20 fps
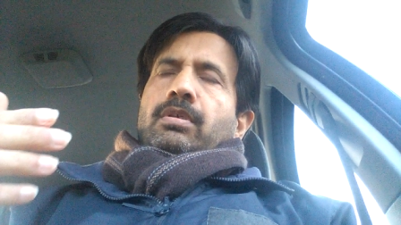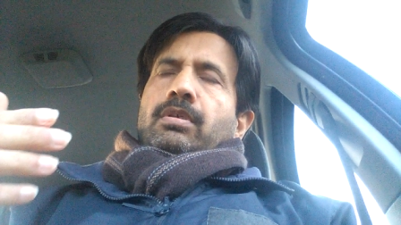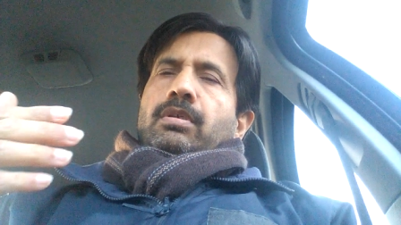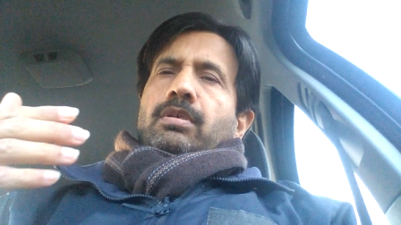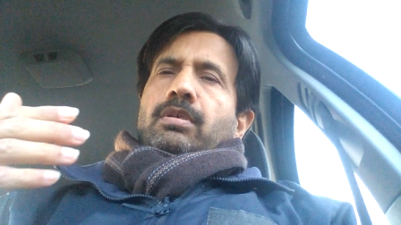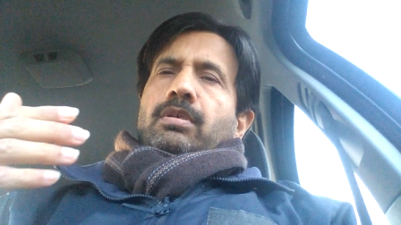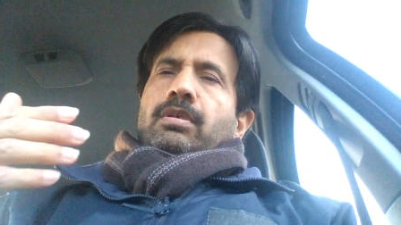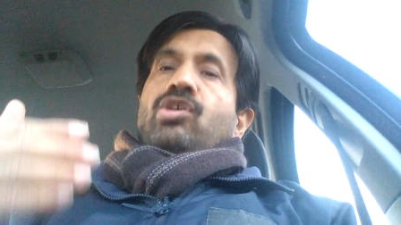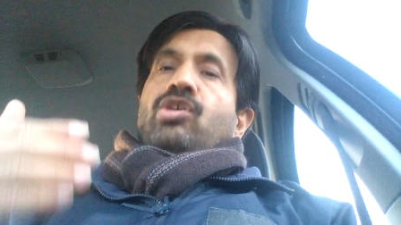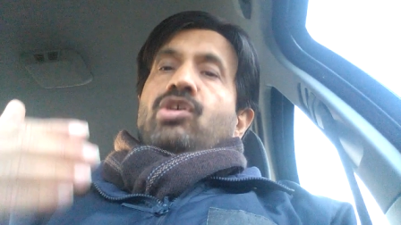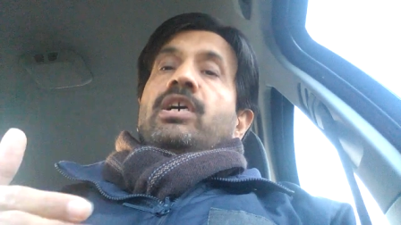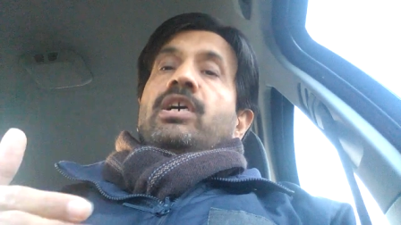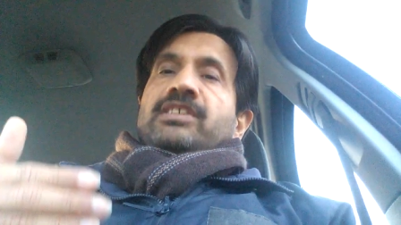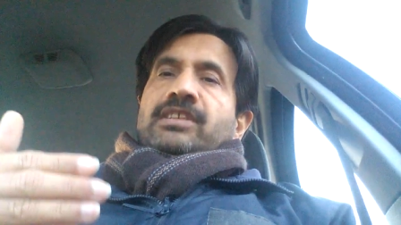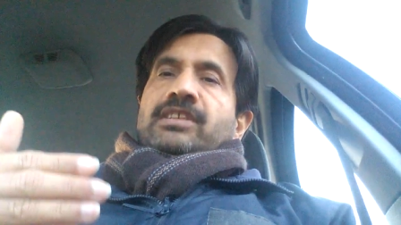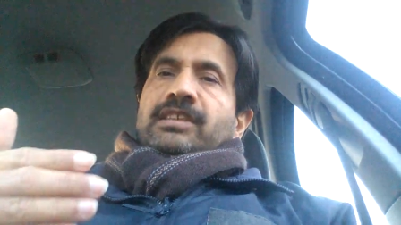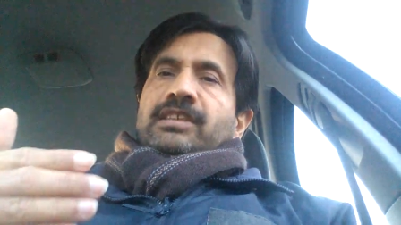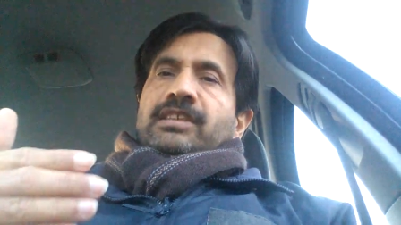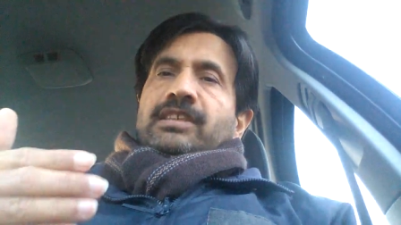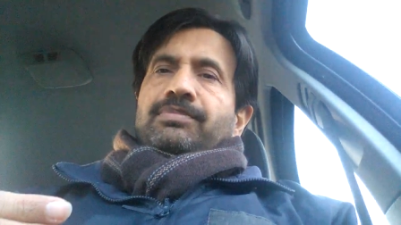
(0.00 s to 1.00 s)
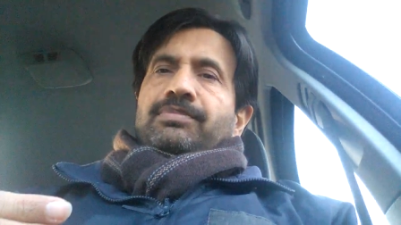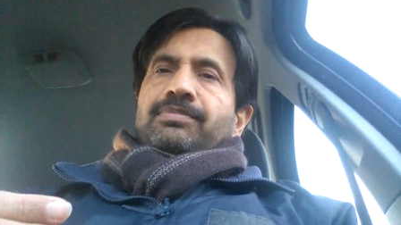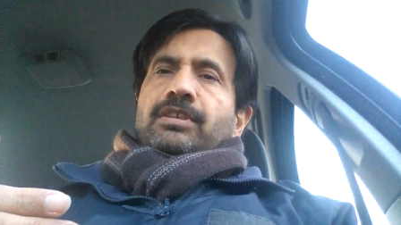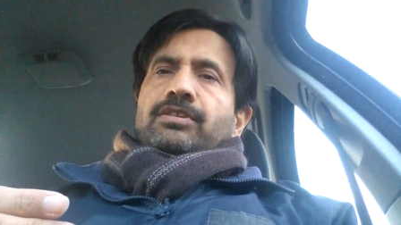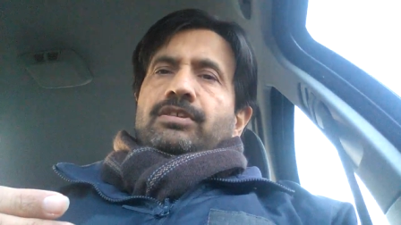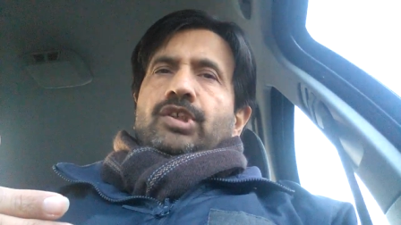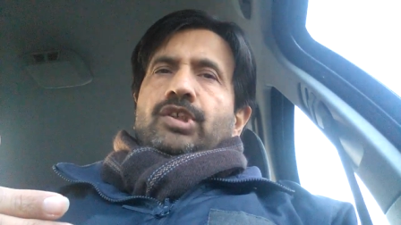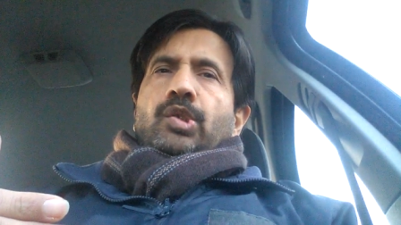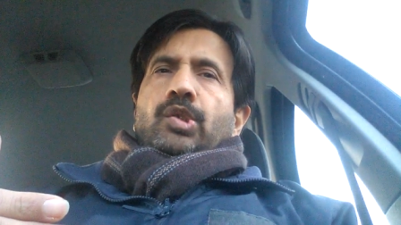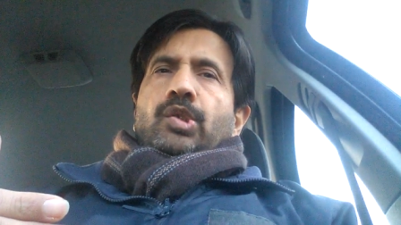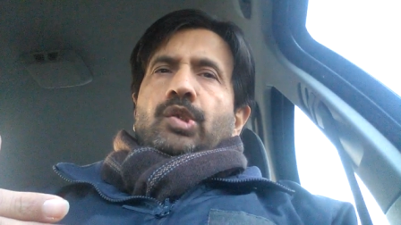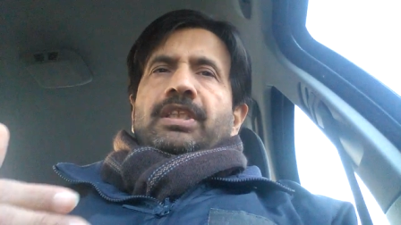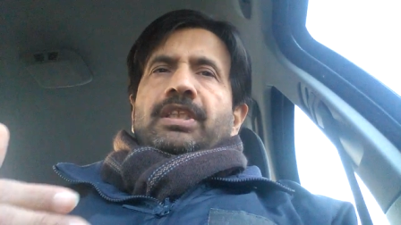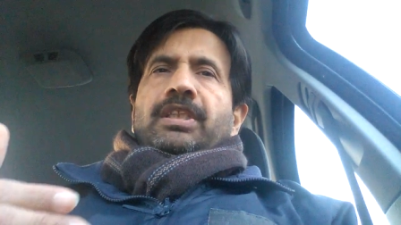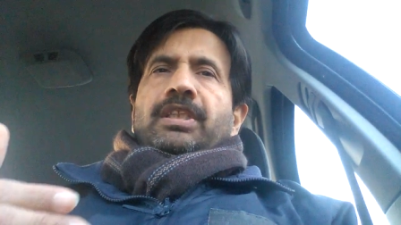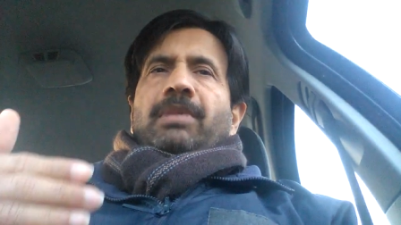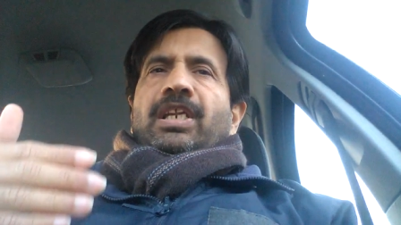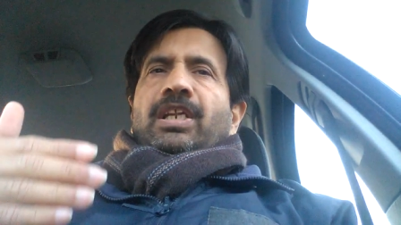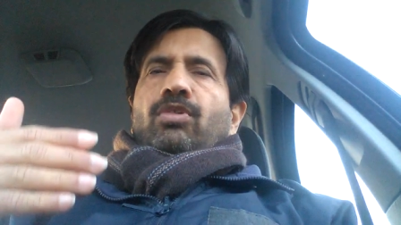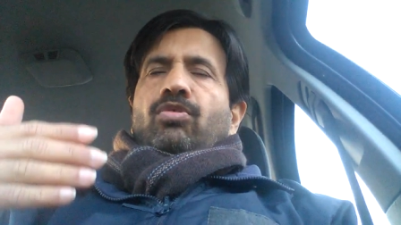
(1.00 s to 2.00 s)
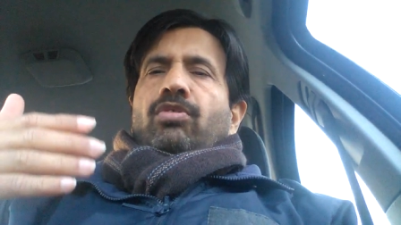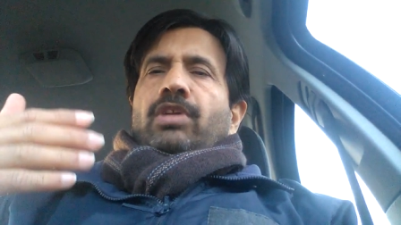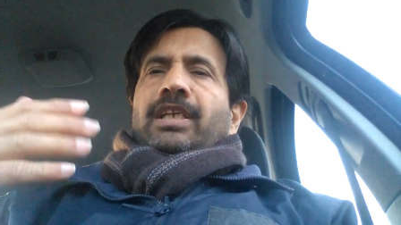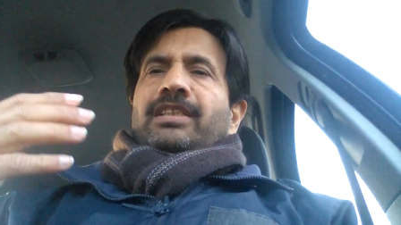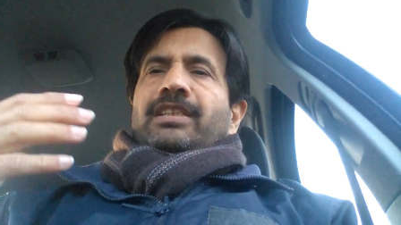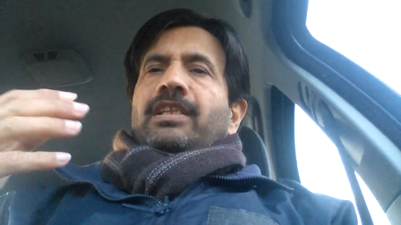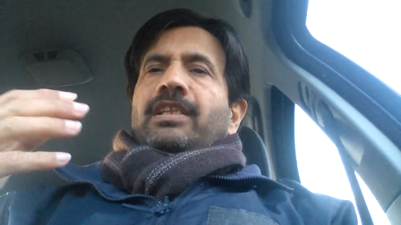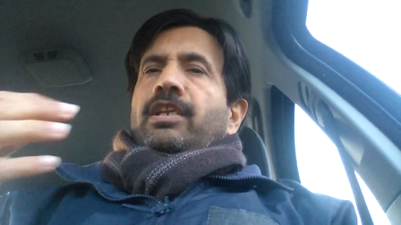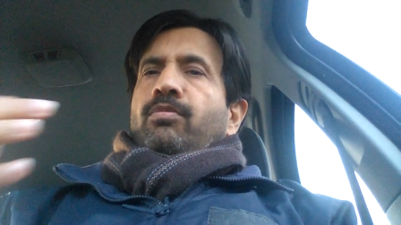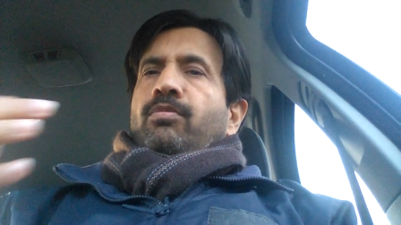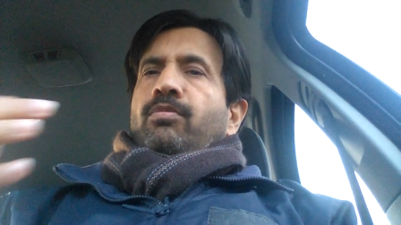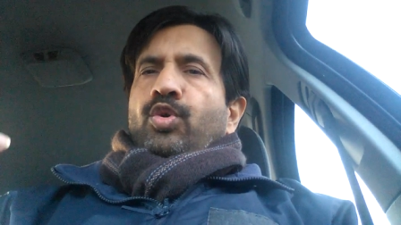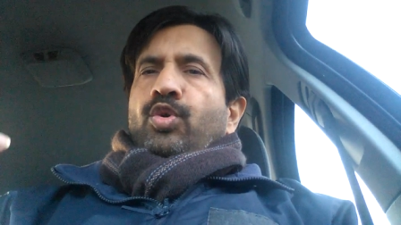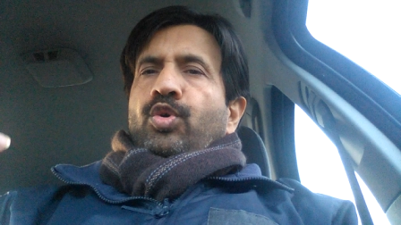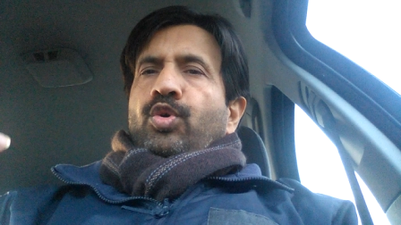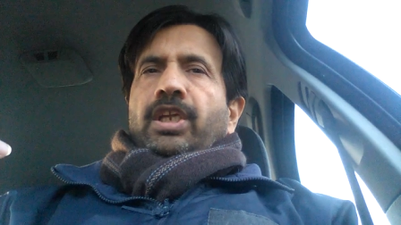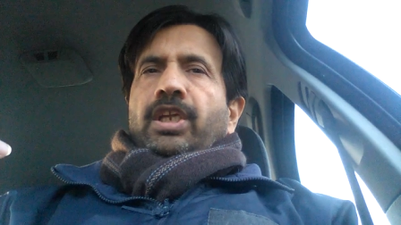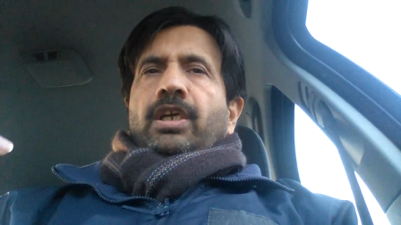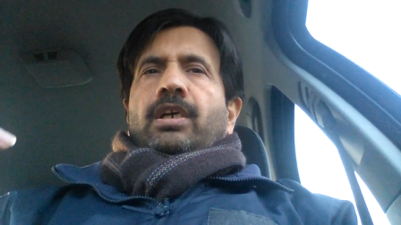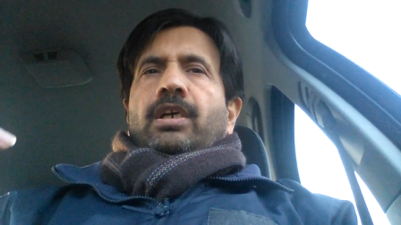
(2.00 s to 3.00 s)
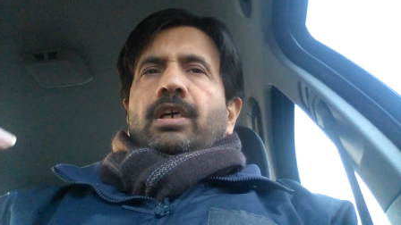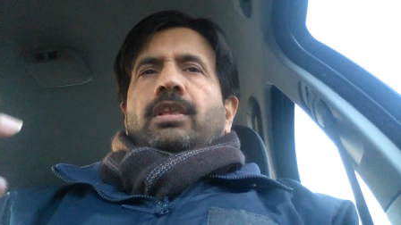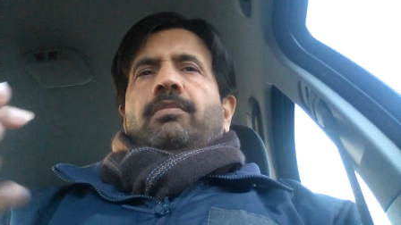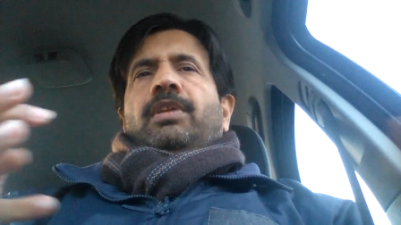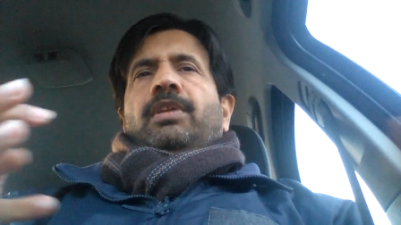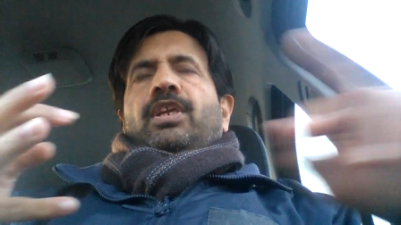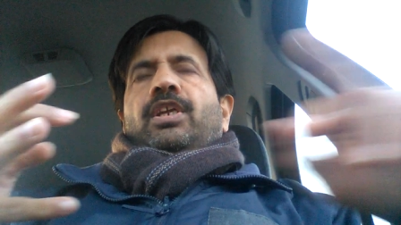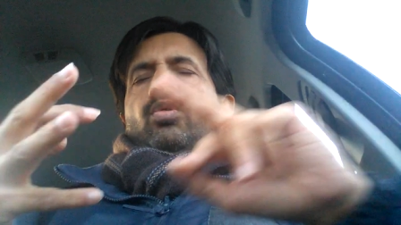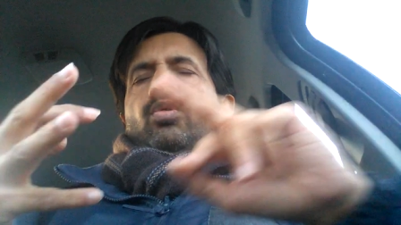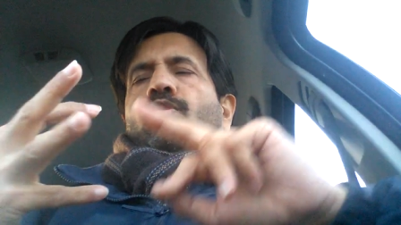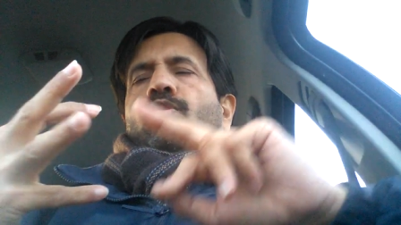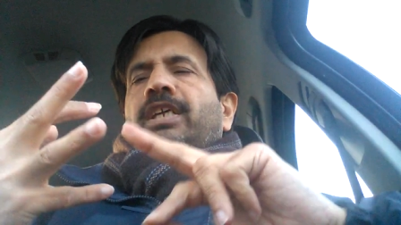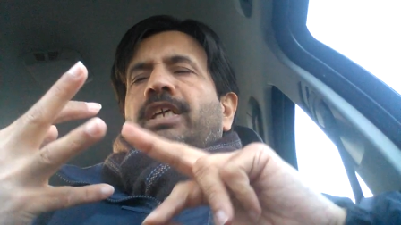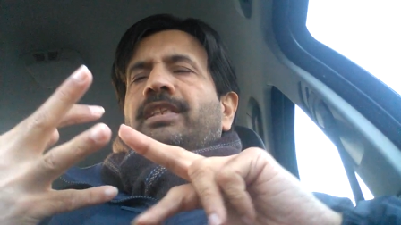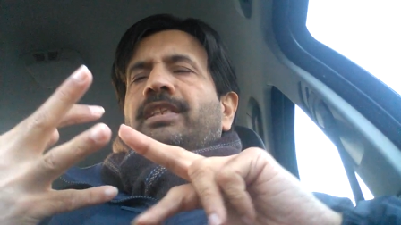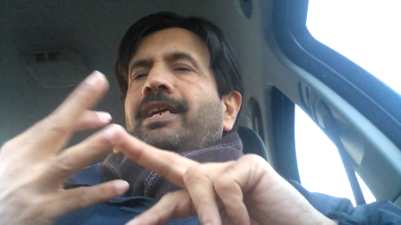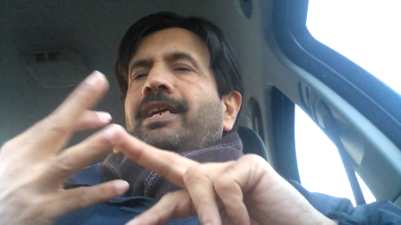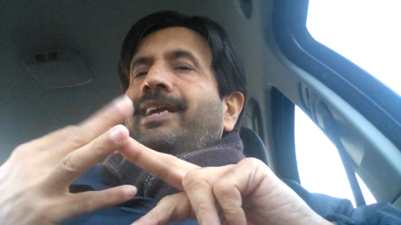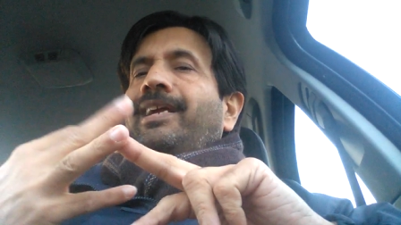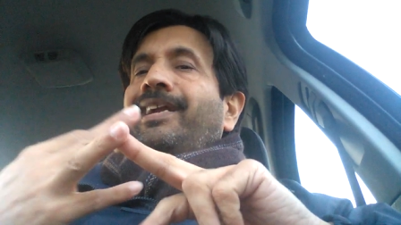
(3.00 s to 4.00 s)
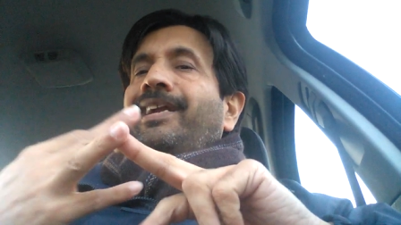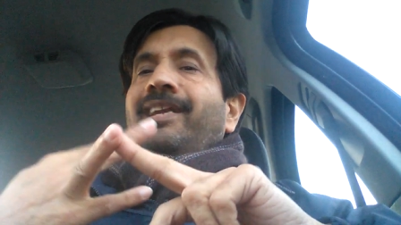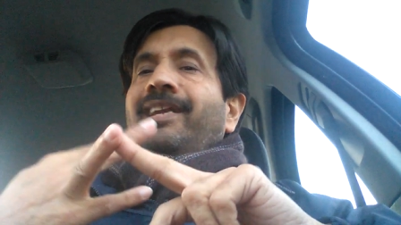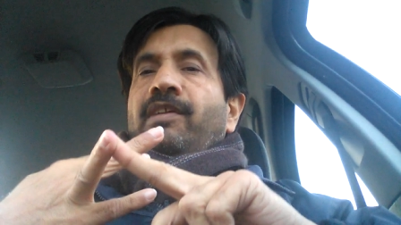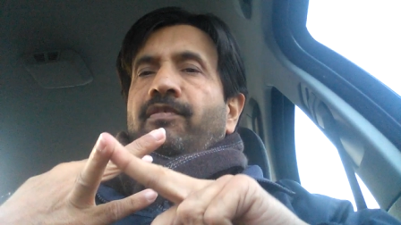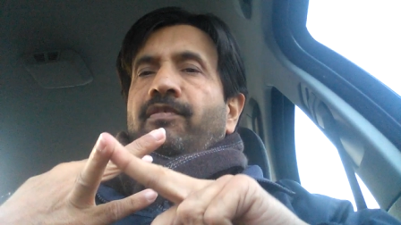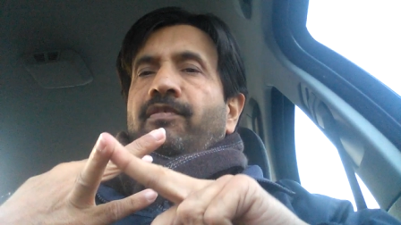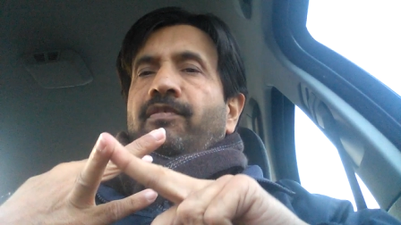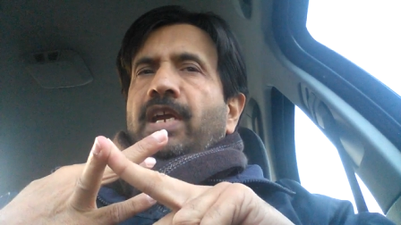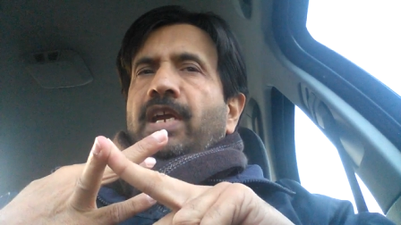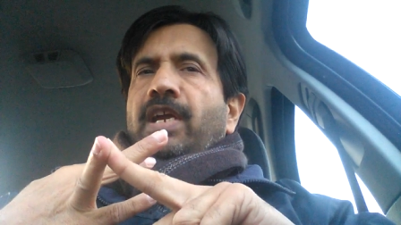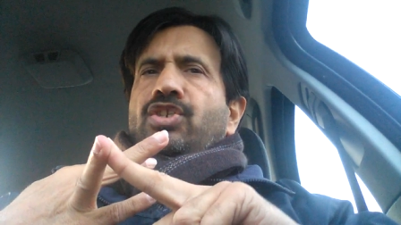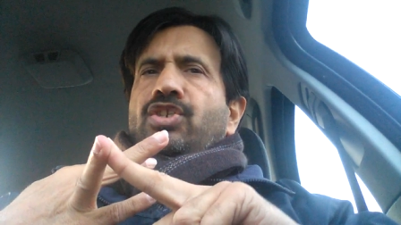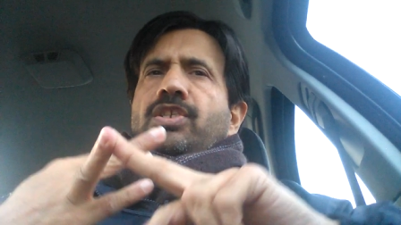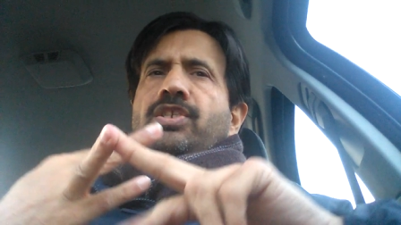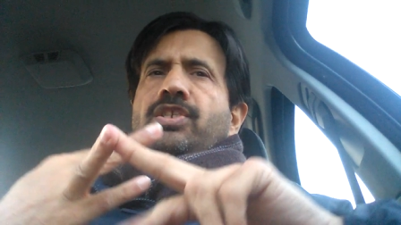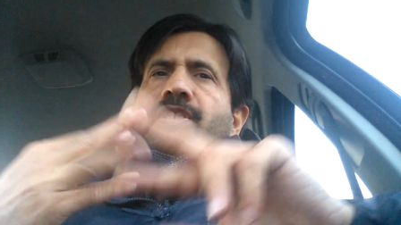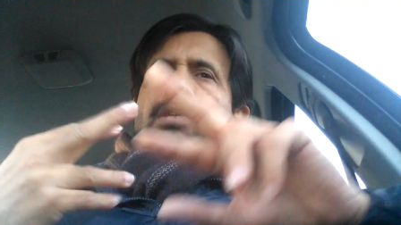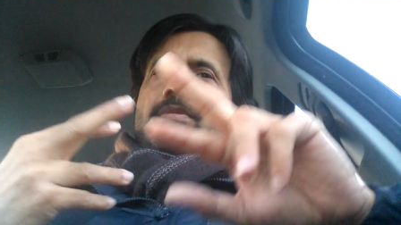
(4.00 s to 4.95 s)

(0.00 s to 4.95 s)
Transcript: uh, cause the sepsis, you know, and they may include like the pneumonia, they may include like the kidney infections,